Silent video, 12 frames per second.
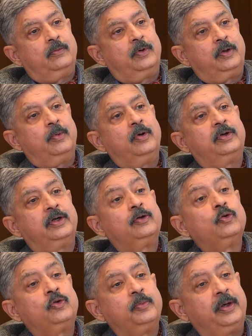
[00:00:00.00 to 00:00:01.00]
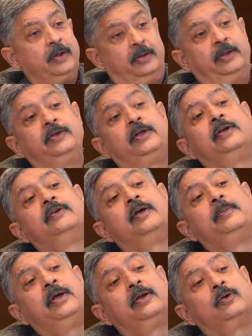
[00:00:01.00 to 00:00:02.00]
What about recruitment? Engineers
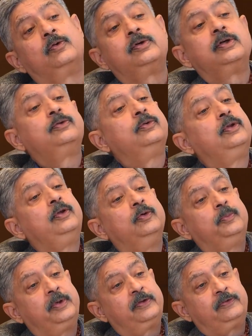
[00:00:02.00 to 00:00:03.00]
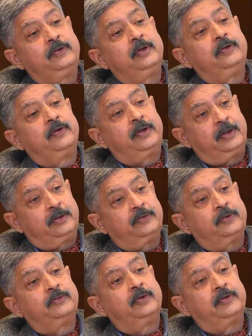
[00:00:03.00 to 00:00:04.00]
are being recruited through the UPSC Engineering
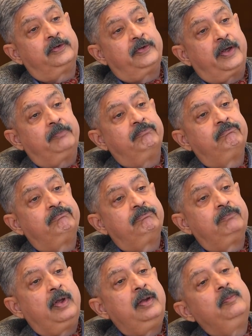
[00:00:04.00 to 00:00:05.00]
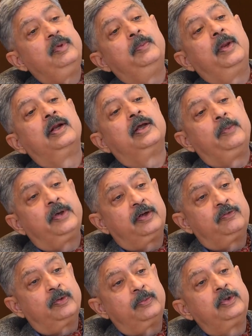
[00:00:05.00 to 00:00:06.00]
Services exam. People are coming
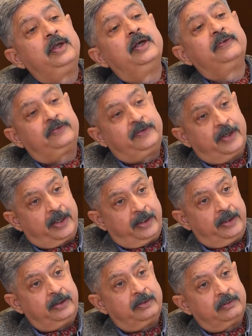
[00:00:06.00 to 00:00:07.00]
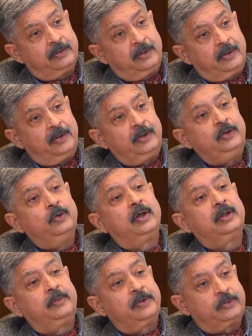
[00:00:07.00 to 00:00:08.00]
in from the SCRA. You are
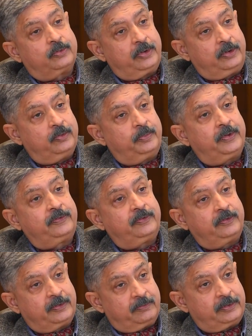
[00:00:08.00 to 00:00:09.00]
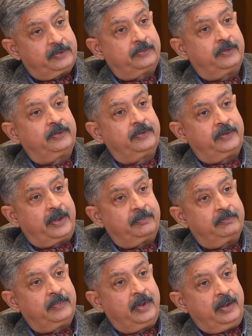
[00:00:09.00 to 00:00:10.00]
coming through the UPSC Civil Services exam.
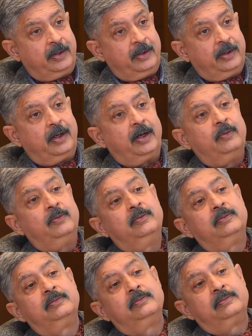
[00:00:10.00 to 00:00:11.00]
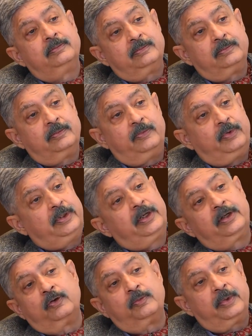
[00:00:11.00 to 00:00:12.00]
How will the
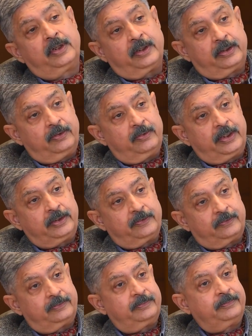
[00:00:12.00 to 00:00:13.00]
recruitment continue like this?